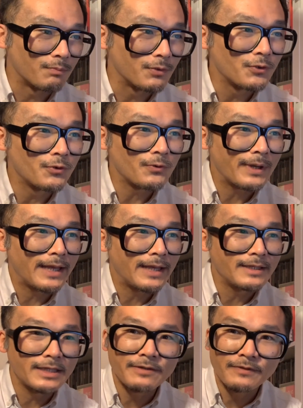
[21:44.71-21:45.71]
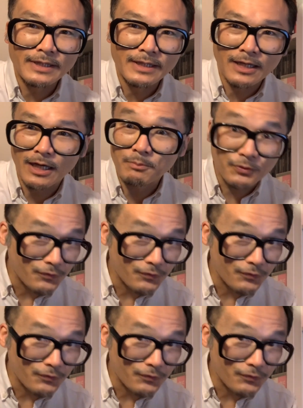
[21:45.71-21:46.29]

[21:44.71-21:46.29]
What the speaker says: Blu-ray DVD combo.